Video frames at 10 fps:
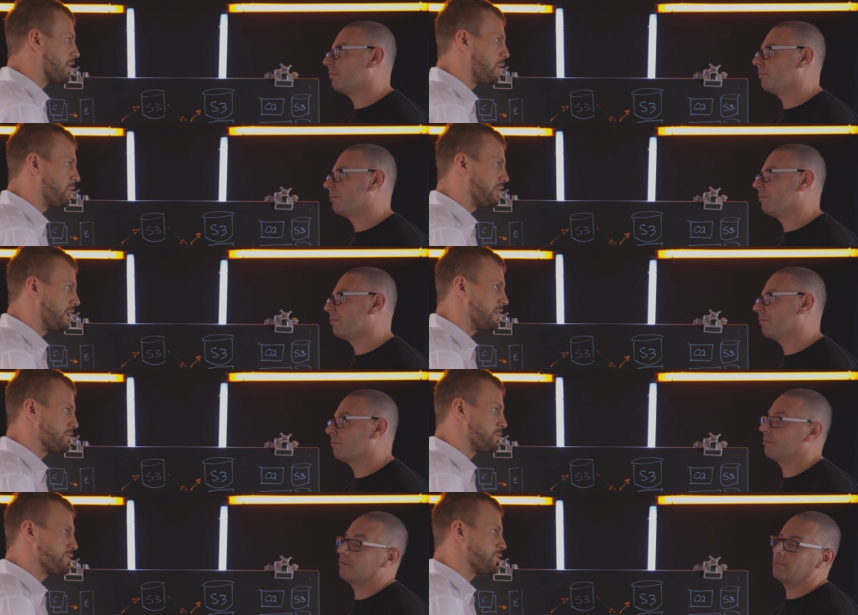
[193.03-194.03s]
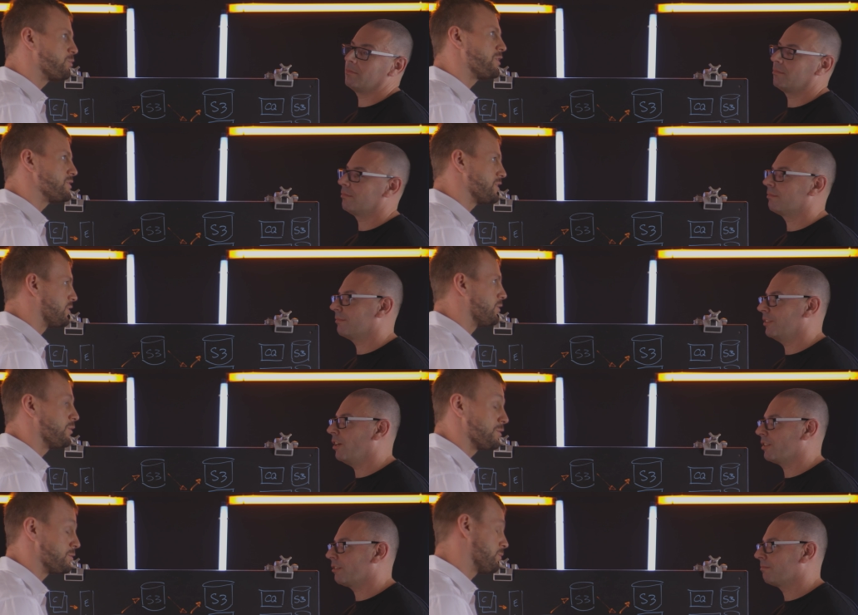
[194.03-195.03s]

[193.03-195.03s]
Speaker 1: in a couple of days. It was super easy to do. Nice. It, was,